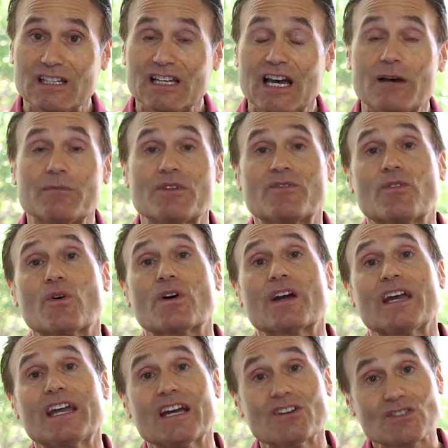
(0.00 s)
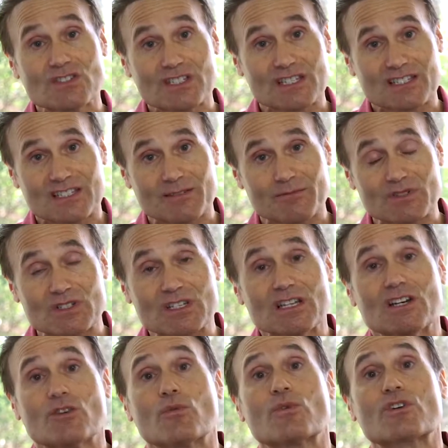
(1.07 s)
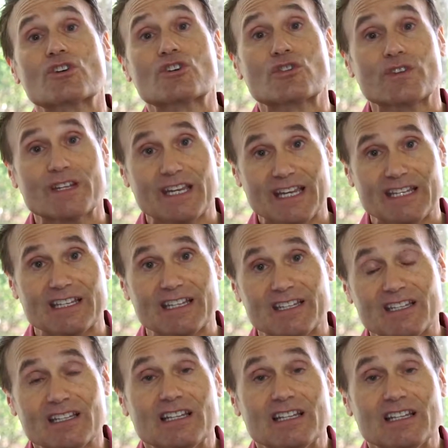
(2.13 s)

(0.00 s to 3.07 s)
and before hair systems were created,